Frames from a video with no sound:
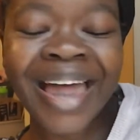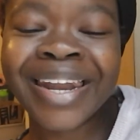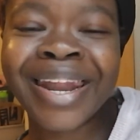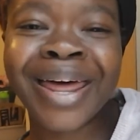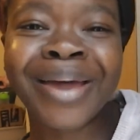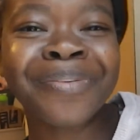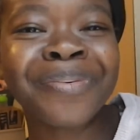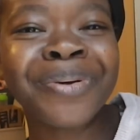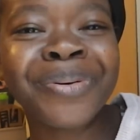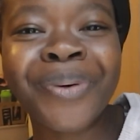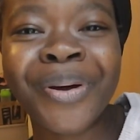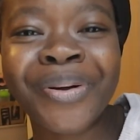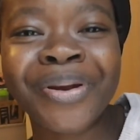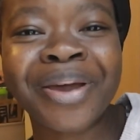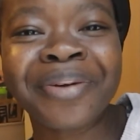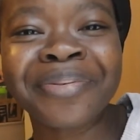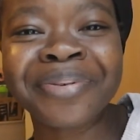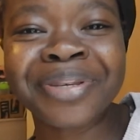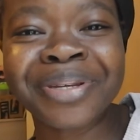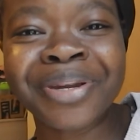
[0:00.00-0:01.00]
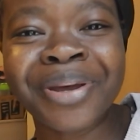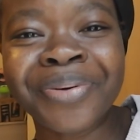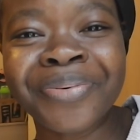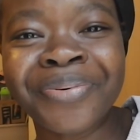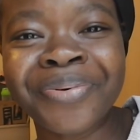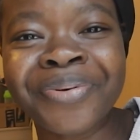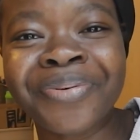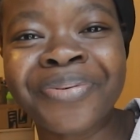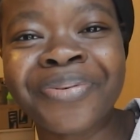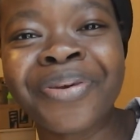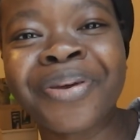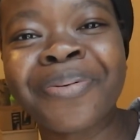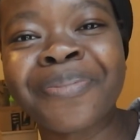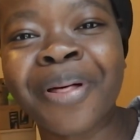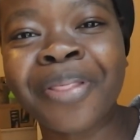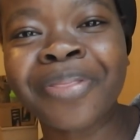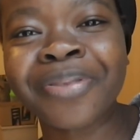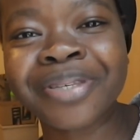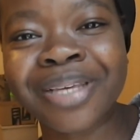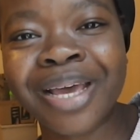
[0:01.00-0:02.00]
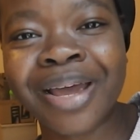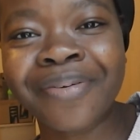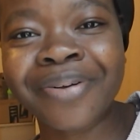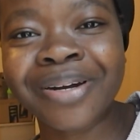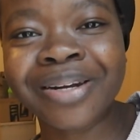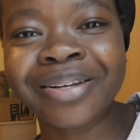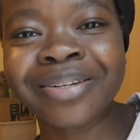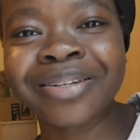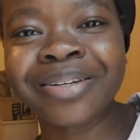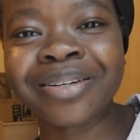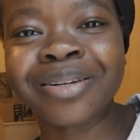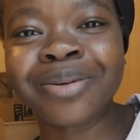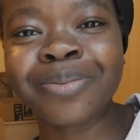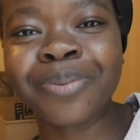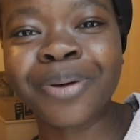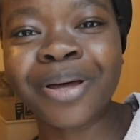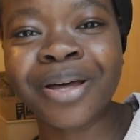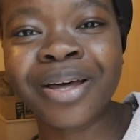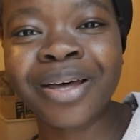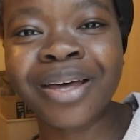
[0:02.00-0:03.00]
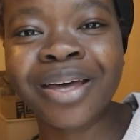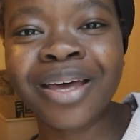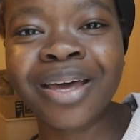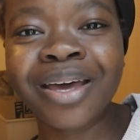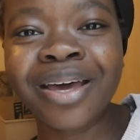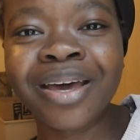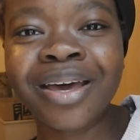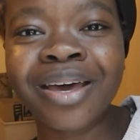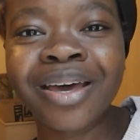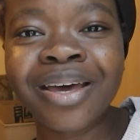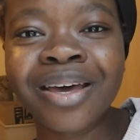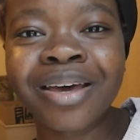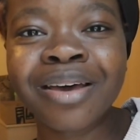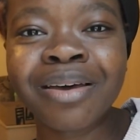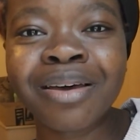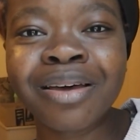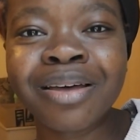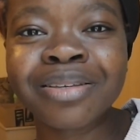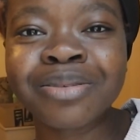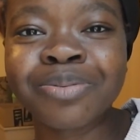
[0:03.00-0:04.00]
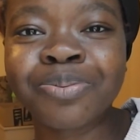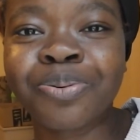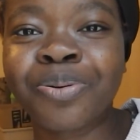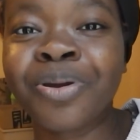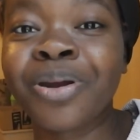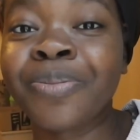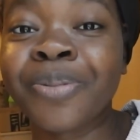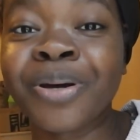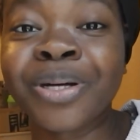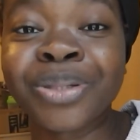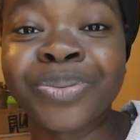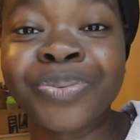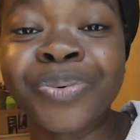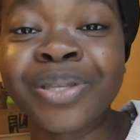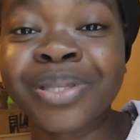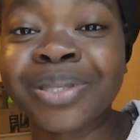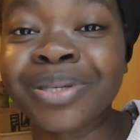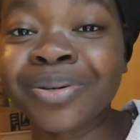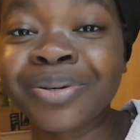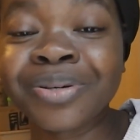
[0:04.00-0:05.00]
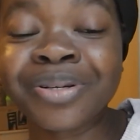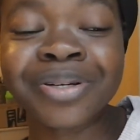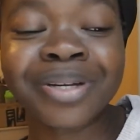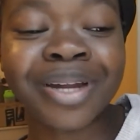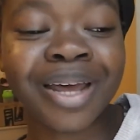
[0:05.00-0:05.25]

Like, we won't have snow for a few months here in London, but it's pretty much winter.